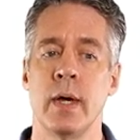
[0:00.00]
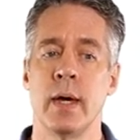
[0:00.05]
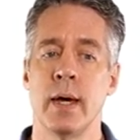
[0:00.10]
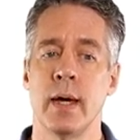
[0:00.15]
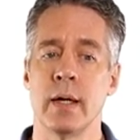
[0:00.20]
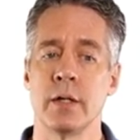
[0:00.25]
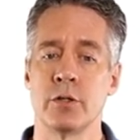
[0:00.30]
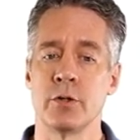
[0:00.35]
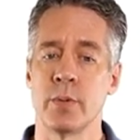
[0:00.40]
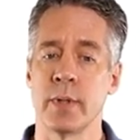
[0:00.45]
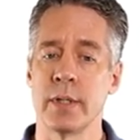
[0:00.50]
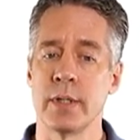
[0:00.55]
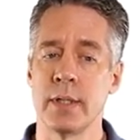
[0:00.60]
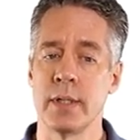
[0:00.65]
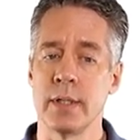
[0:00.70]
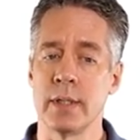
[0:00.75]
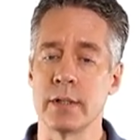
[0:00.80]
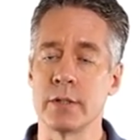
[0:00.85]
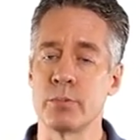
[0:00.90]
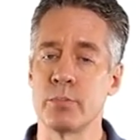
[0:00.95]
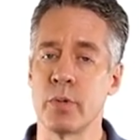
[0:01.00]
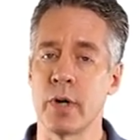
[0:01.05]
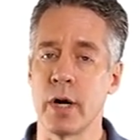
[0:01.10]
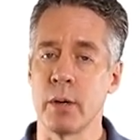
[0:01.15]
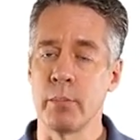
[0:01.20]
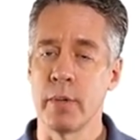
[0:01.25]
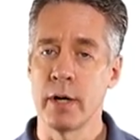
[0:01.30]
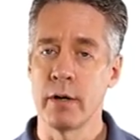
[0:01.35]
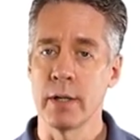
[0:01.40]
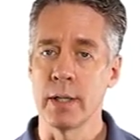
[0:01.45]
Azure AD is
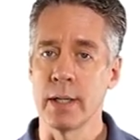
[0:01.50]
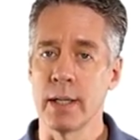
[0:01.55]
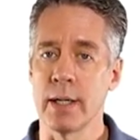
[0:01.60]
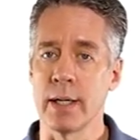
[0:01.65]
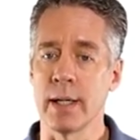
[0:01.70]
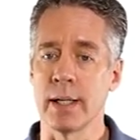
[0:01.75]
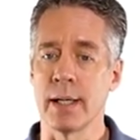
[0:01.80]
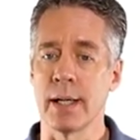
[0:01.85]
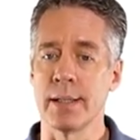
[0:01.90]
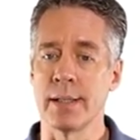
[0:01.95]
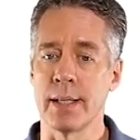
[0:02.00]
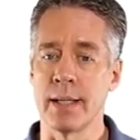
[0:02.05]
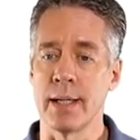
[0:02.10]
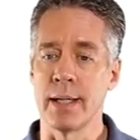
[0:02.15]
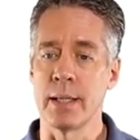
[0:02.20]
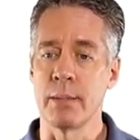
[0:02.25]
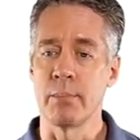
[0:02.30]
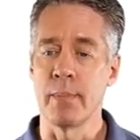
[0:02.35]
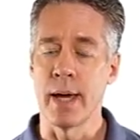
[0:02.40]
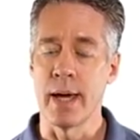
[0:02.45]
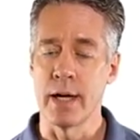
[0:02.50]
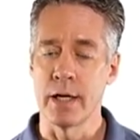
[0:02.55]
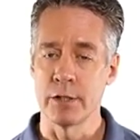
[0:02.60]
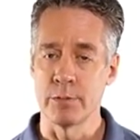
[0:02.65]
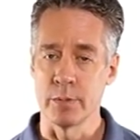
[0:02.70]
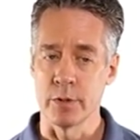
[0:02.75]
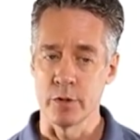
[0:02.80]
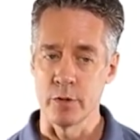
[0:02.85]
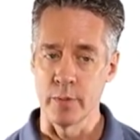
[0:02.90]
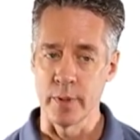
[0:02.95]
primarily an identity
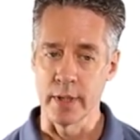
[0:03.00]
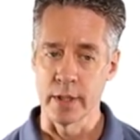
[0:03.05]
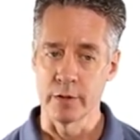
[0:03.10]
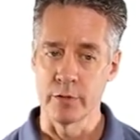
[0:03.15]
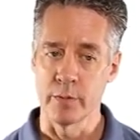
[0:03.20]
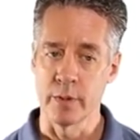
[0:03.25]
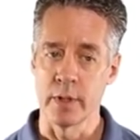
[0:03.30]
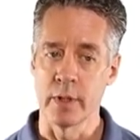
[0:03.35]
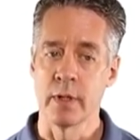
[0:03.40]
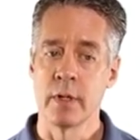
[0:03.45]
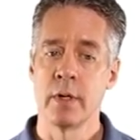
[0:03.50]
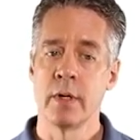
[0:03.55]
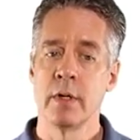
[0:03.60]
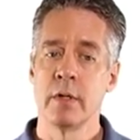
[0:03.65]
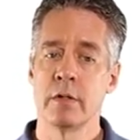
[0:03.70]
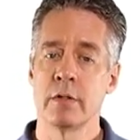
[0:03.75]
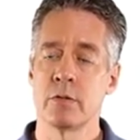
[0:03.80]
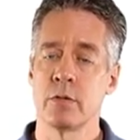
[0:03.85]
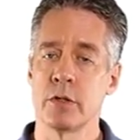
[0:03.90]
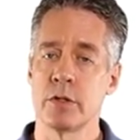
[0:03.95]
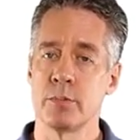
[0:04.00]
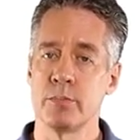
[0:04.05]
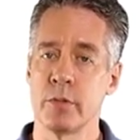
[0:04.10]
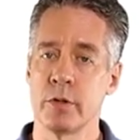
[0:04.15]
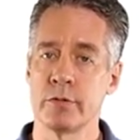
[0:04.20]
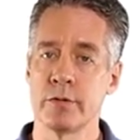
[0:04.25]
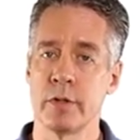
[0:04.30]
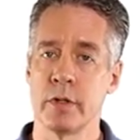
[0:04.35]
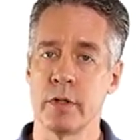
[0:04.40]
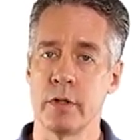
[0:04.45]
management directory, so it's
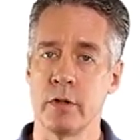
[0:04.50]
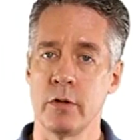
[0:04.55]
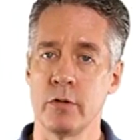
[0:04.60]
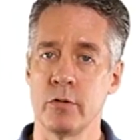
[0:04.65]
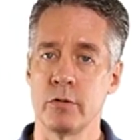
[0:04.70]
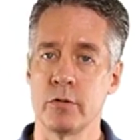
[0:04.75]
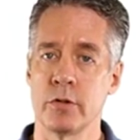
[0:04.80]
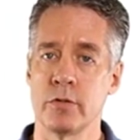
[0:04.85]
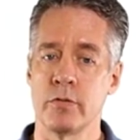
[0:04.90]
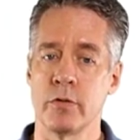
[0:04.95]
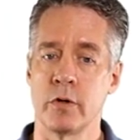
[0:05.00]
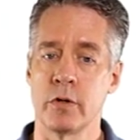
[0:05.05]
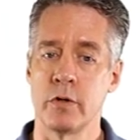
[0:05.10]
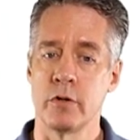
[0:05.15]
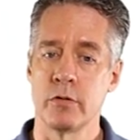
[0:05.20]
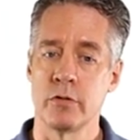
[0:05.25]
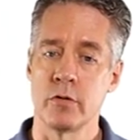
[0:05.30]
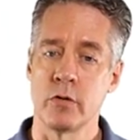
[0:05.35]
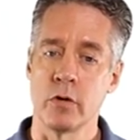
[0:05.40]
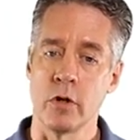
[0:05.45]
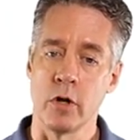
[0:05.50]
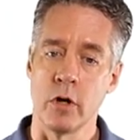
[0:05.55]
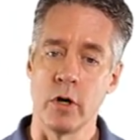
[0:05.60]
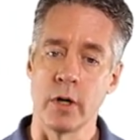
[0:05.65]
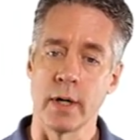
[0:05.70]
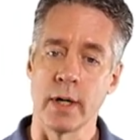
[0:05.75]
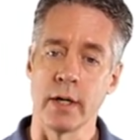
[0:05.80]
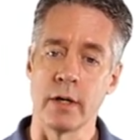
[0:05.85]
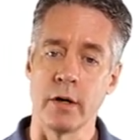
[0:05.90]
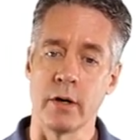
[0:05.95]
mostly used for user
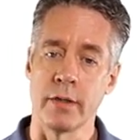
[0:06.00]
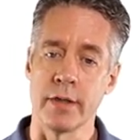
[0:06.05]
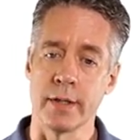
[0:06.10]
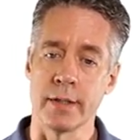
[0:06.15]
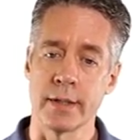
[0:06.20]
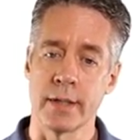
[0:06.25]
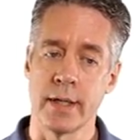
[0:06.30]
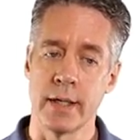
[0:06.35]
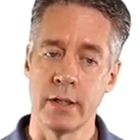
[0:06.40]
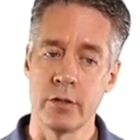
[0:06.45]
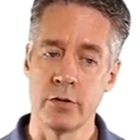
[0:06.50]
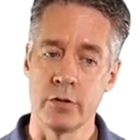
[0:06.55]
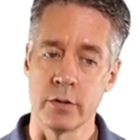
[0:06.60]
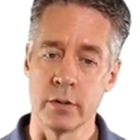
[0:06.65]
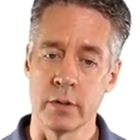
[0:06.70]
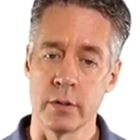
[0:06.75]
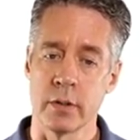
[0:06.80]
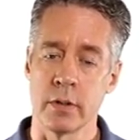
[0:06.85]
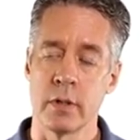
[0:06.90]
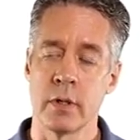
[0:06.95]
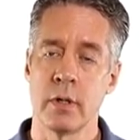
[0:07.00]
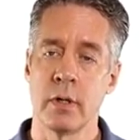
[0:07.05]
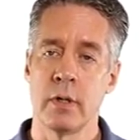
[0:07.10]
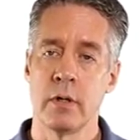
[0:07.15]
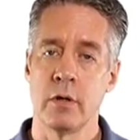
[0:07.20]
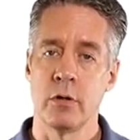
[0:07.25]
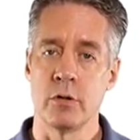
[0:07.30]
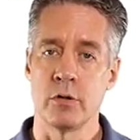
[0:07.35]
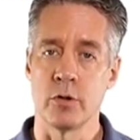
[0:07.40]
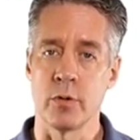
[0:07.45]
login authentication.
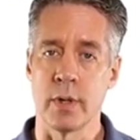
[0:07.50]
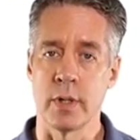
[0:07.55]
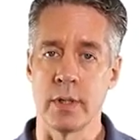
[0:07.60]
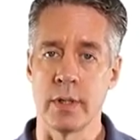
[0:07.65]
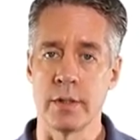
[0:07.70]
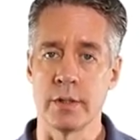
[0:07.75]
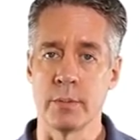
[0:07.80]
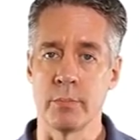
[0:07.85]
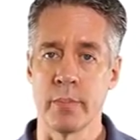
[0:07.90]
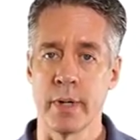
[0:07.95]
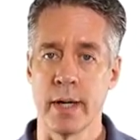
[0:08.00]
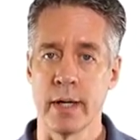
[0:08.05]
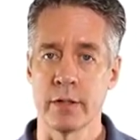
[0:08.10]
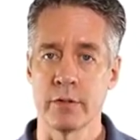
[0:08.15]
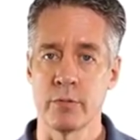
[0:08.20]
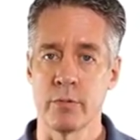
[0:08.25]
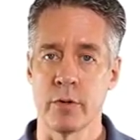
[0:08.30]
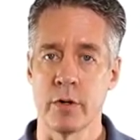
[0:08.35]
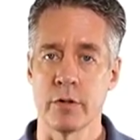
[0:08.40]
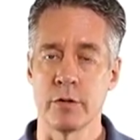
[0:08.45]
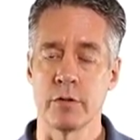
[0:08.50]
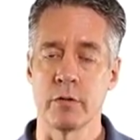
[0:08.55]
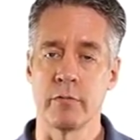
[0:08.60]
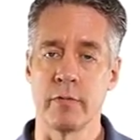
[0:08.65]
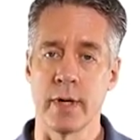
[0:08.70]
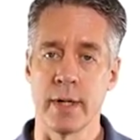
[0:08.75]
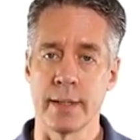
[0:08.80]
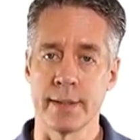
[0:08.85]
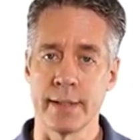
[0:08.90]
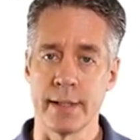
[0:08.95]
User IDs and passwords are
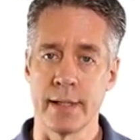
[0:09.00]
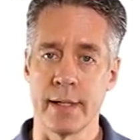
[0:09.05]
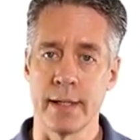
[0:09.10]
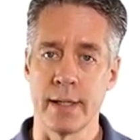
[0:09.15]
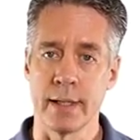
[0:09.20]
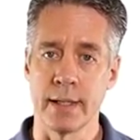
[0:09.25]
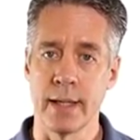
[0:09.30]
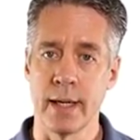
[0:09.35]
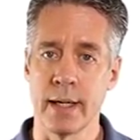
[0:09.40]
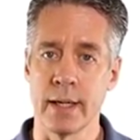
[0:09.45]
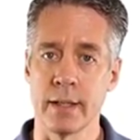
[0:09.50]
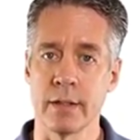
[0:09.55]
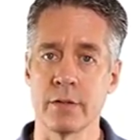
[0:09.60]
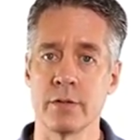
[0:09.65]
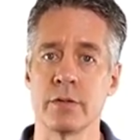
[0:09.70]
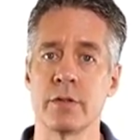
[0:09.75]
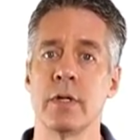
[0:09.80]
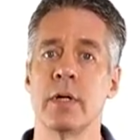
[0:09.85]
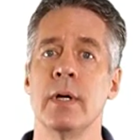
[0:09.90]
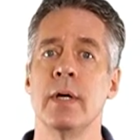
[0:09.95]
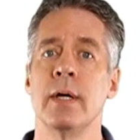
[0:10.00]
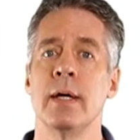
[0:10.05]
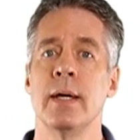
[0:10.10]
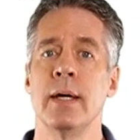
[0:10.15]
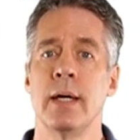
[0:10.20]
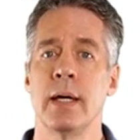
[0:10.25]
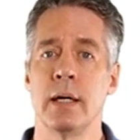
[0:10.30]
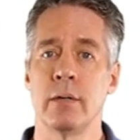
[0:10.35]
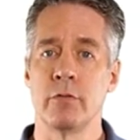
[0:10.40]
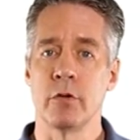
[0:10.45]
validated against
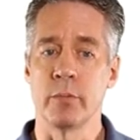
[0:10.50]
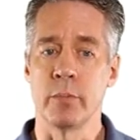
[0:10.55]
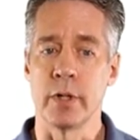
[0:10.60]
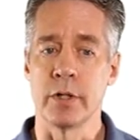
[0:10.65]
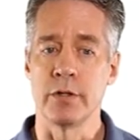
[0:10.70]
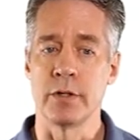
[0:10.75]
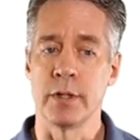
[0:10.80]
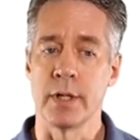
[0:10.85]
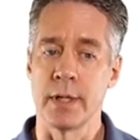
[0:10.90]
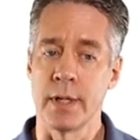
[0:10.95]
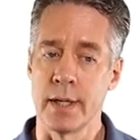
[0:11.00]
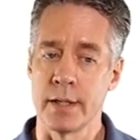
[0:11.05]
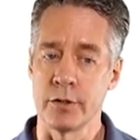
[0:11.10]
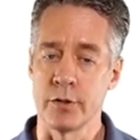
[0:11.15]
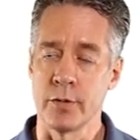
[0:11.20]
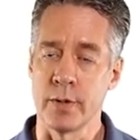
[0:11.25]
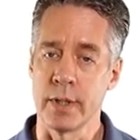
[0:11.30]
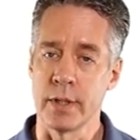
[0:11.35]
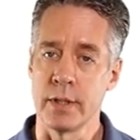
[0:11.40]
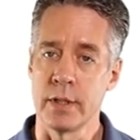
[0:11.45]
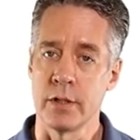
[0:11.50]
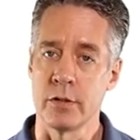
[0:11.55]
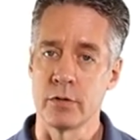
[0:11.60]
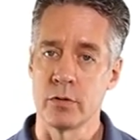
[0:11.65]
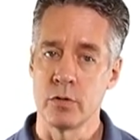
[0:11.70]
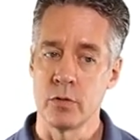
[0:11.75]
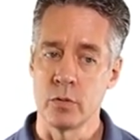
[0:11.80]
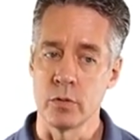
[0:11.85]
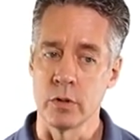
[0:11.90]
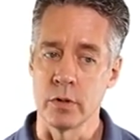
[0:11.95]
information that Azure AD
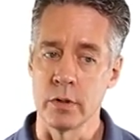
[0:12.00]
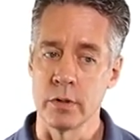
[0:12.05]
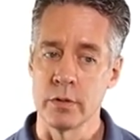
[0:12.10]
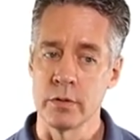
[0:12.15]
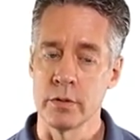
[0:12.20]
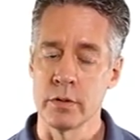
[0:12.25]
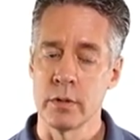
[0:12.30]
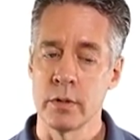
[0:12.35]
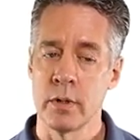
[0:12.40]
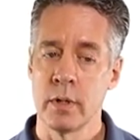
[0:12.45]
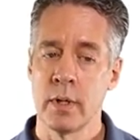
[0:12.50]
stores,